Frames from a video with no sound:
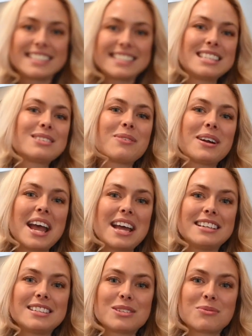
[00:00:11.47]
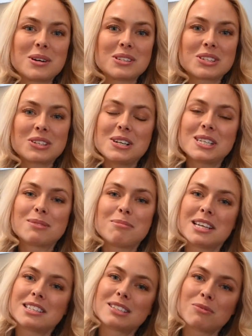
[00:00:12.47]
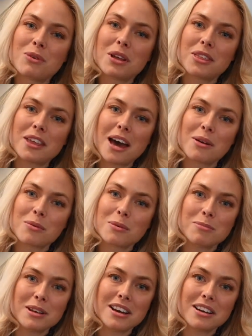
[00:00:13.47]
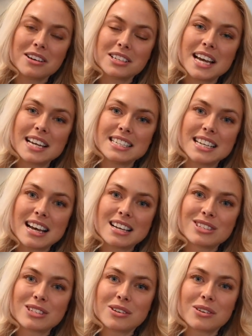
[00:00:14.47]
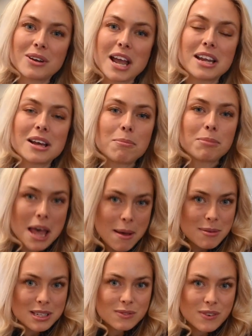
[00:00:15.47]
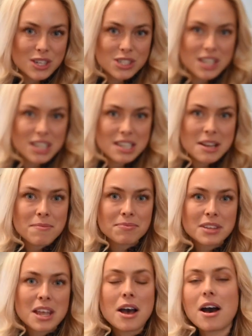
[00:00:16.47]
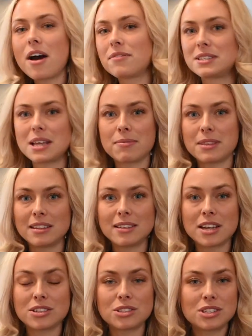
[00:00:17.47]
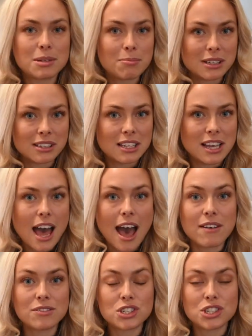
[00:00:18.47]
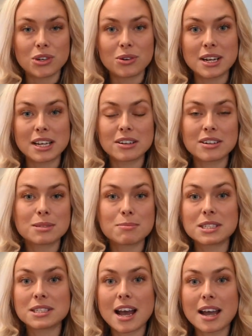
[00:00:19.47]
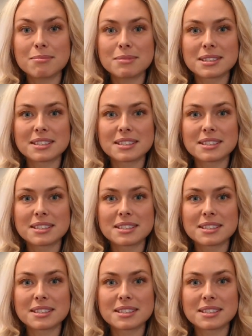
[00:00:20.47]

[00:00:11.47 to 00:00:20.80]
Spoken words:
Since we're heading towards Christmas, we thought it would be a good idea to create a plant-based version of something that you typically have during Christmas times.